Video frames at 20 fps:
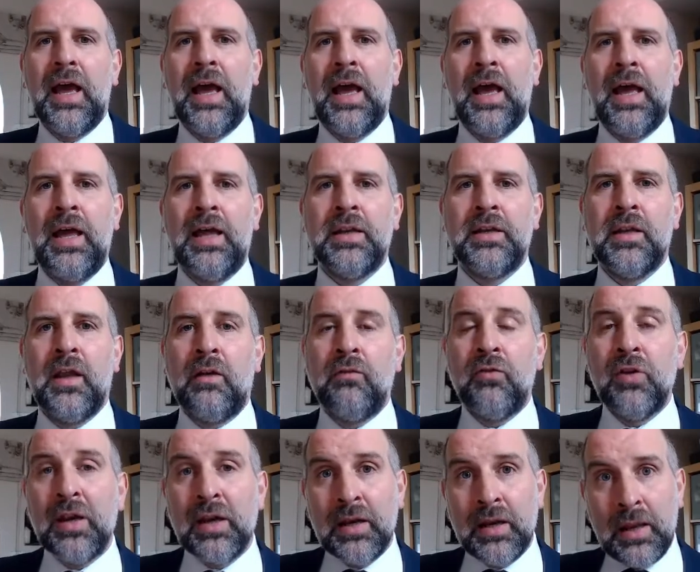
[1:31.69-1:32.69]
And
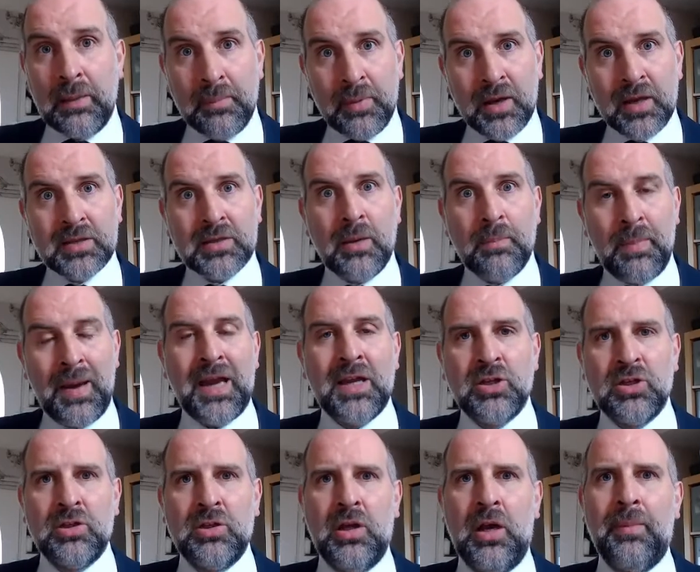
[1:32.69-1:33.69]
I've written it because I'm
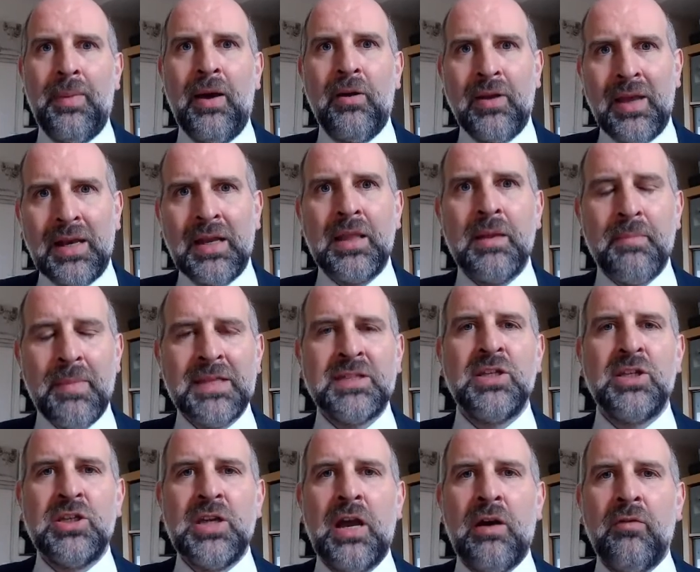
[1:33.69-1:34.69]
passionate about getting the
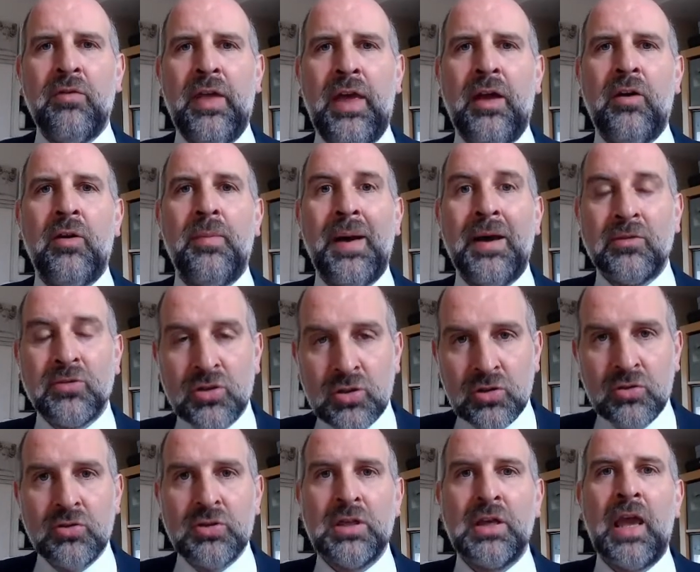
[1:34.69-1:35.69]
message out there about
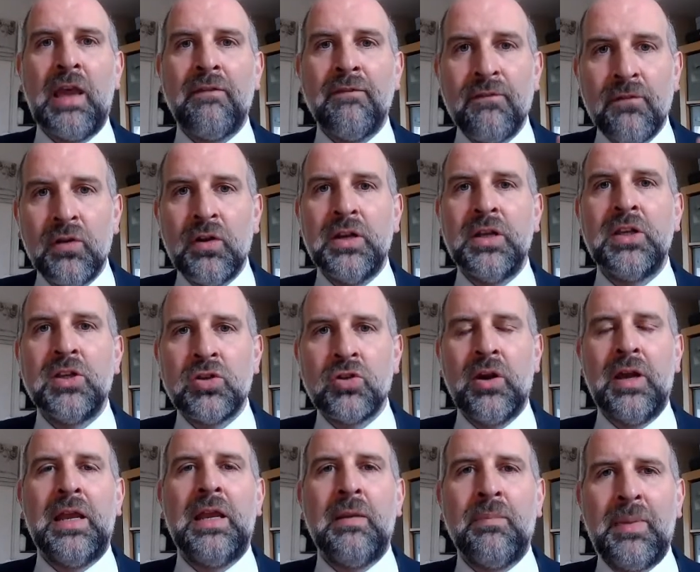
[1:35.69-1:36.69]
choosing a fully
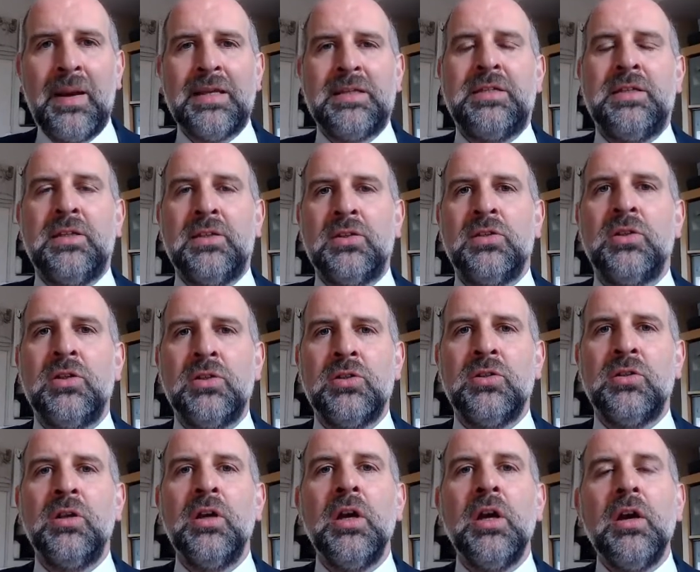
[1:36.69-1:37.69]
trained plastic
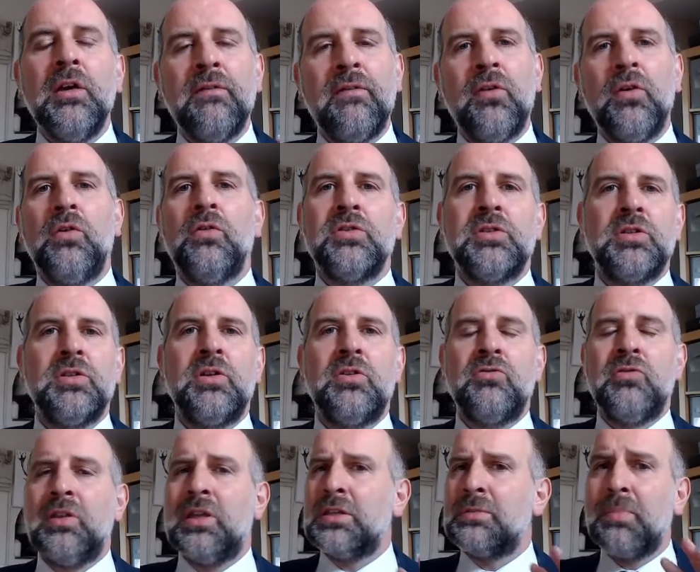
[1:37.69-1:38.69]
surgeon for your
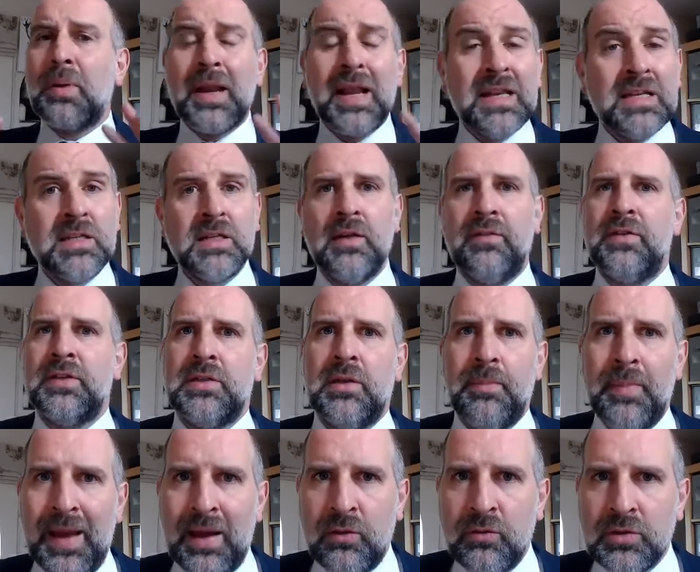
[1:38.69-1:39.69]
surgery. There's plenty of us
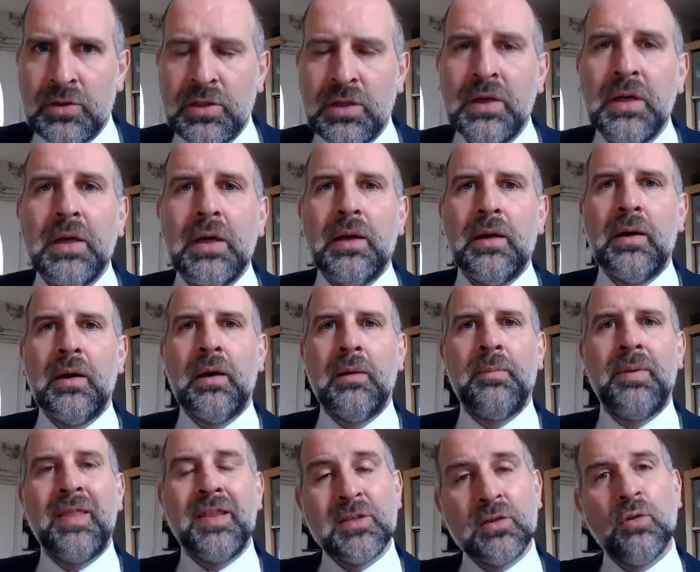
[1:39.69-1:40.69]
about, uh,
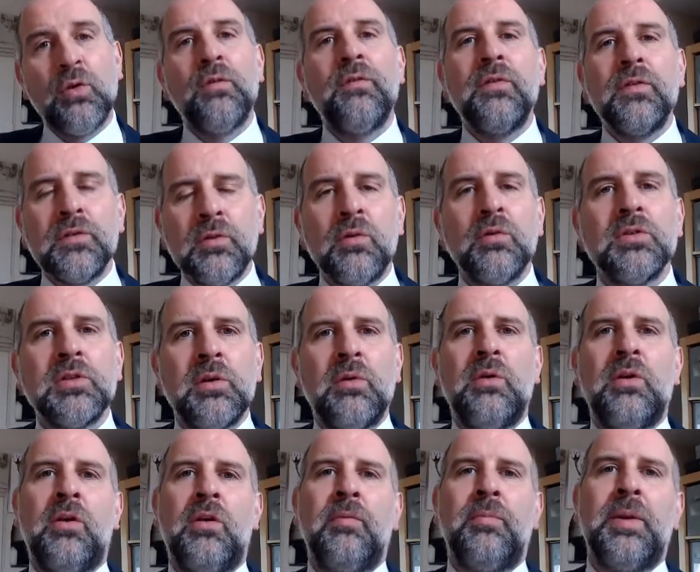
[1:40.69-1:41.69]
but there's
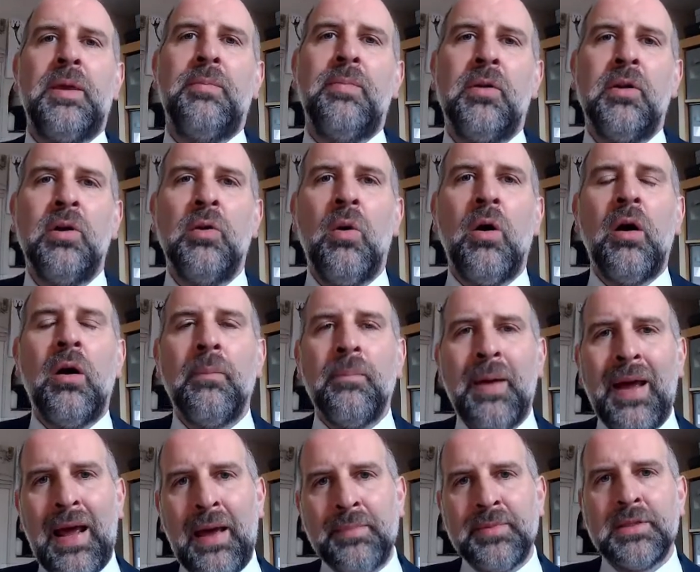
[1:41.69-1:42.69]
also a lot of people who aren't
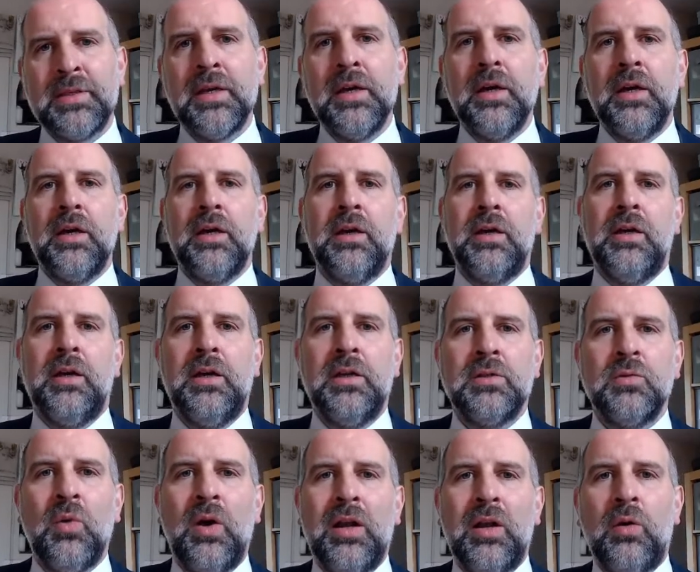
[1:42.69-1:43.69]
perhaps uh,
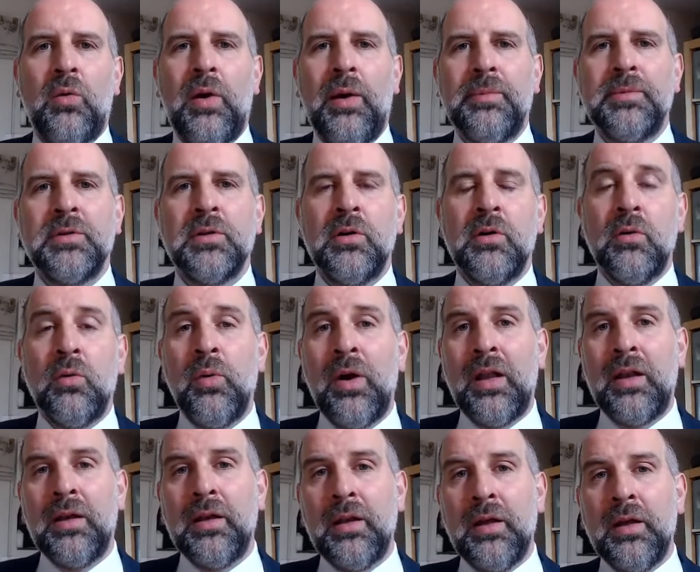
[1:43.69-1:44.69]
as well equipped or
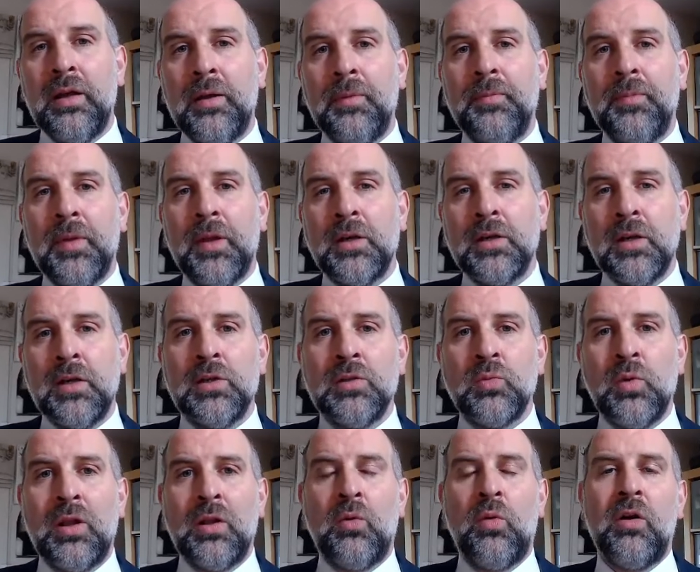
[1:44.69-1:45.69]
well um,
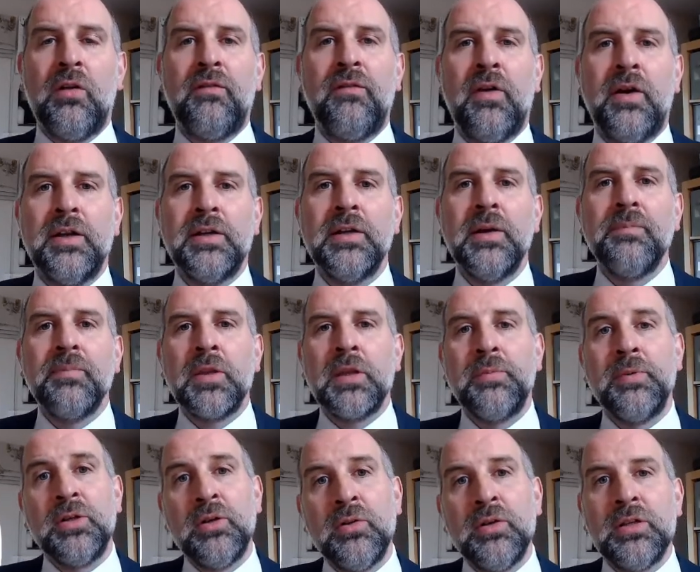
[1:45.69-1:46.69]
as well qualified
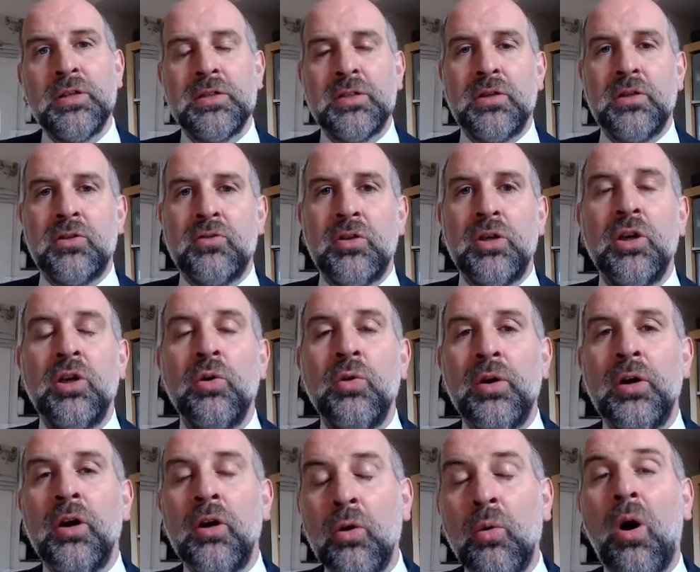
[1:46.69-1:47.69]
to be doing the surgery
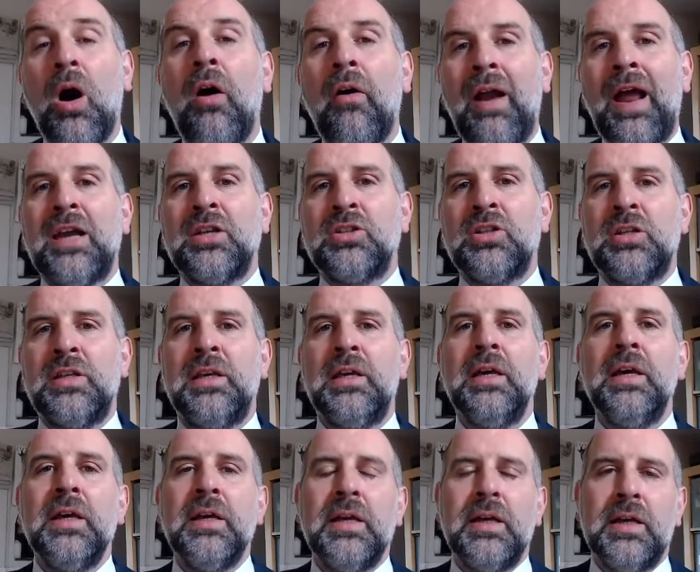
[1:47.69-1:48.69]
who, who are actually
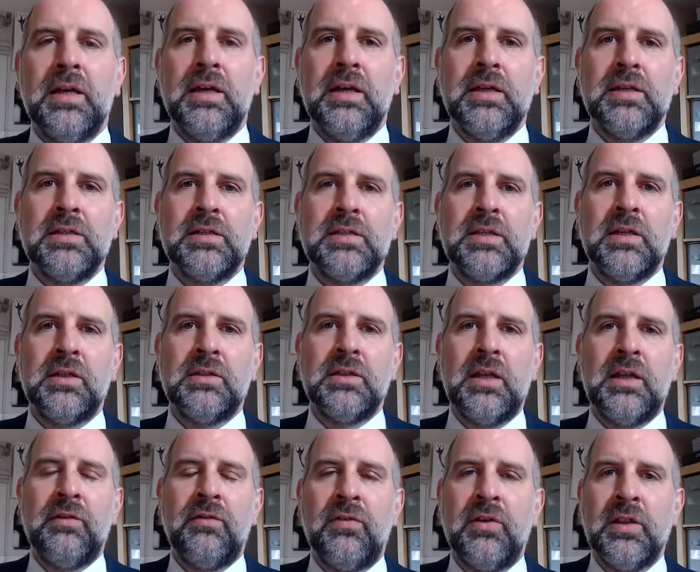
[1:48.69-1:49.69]
uh, still
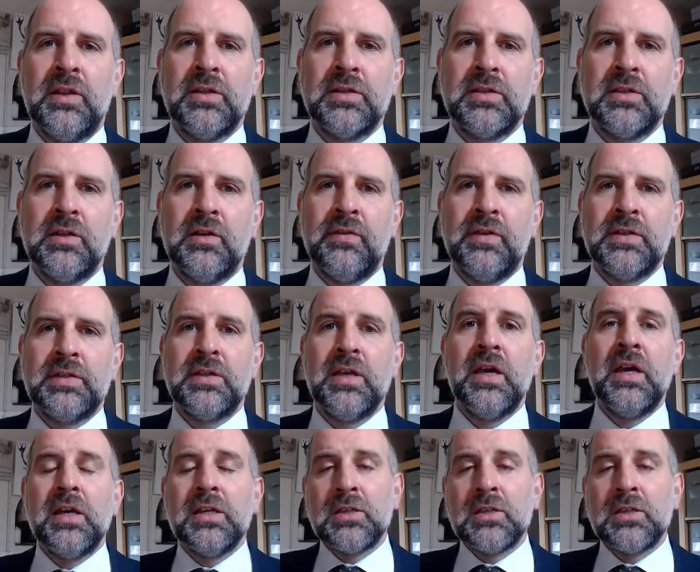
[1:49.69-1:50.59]
delivering the service.